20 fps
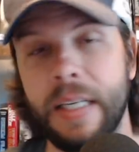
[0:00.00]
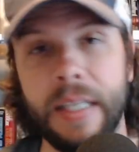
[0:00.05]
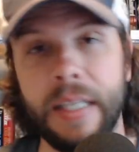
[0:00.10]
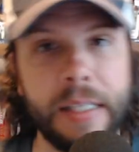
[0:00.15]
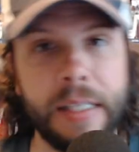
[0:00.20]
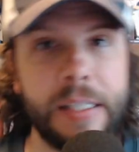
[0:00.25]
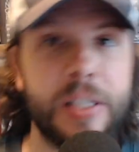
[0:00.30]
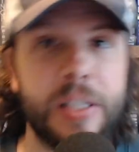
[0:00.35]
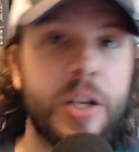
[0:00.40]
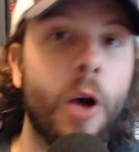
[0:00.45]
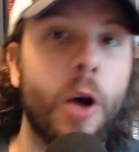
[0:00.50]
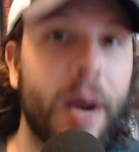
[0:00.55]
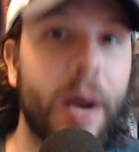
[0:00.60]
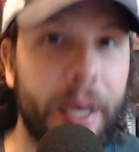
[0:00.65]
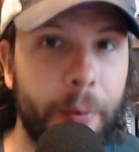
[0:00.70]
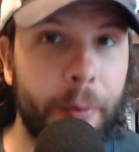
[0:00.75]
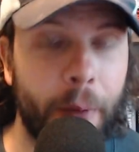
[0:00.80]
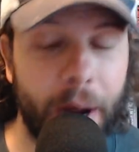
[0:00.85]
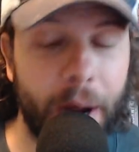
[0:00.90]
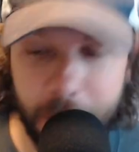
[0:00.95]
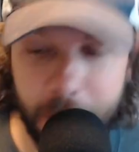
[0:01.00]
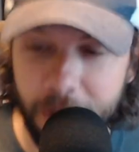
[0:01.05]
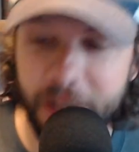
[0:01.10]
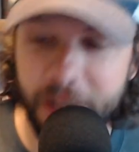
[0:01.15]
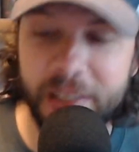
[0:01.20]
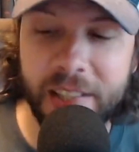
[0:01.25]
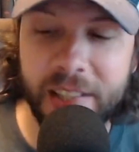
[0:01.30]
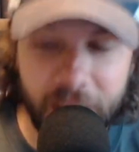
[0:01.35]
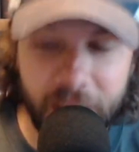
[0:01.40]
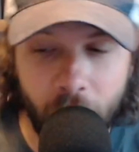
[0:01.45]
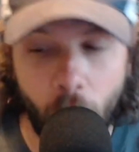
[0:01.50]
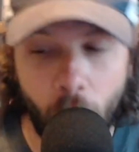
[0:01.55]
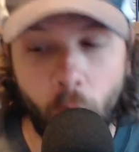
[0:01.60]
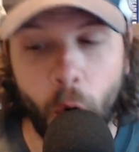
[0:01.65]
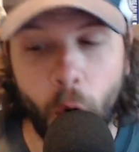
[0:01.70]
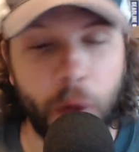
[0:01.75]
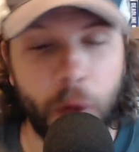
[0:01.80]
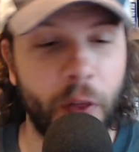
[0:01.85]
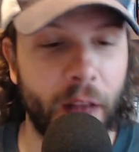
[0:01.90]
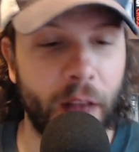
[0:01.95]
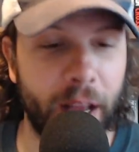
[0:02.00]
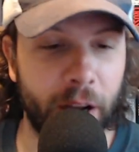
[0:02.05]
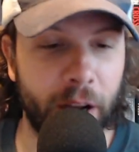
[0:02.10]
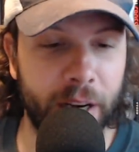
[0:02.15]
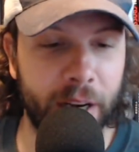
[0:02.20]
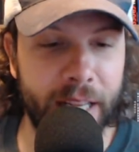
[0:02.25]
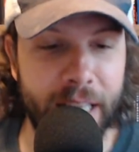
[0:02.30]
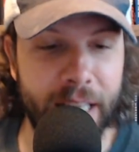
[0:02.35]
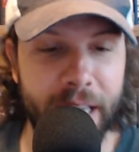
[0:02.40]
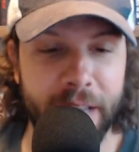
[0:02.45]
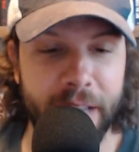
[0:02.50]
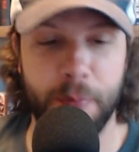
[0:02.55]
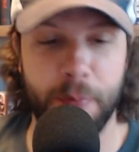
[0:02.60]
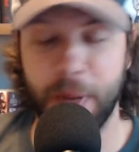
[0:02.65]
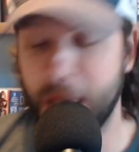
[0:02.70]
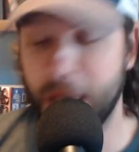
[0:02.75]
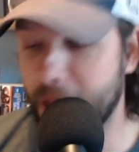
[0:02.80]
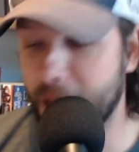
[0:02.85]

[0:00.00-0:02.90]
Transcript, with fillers: So anyway, you can see the whole thing on E S P N